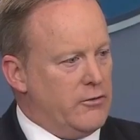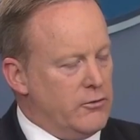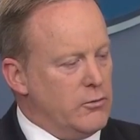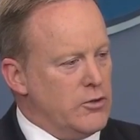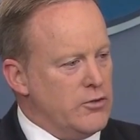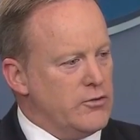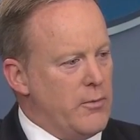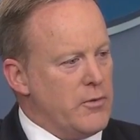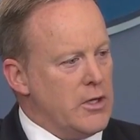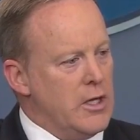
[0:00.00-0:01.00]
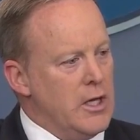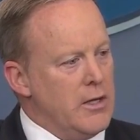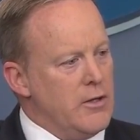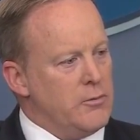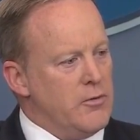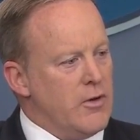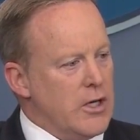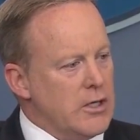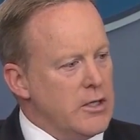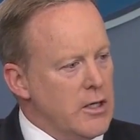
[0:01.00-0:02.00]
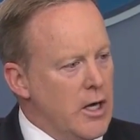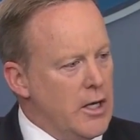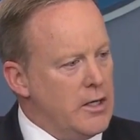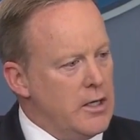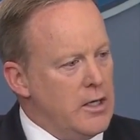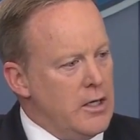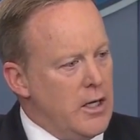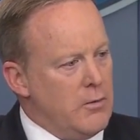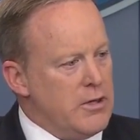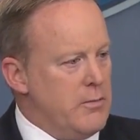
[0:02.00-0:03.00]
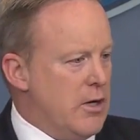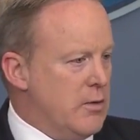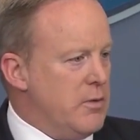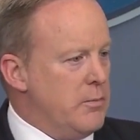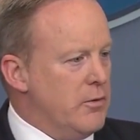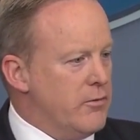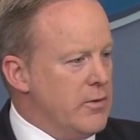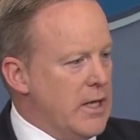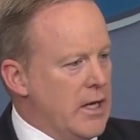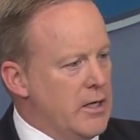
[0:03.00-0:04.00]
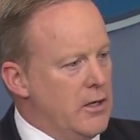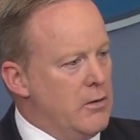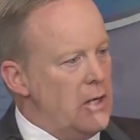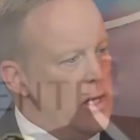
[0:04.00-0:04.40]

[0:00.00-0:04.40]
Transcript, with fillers: ISIS, which is something that he's been very clear on uh, with the American people from the get-go.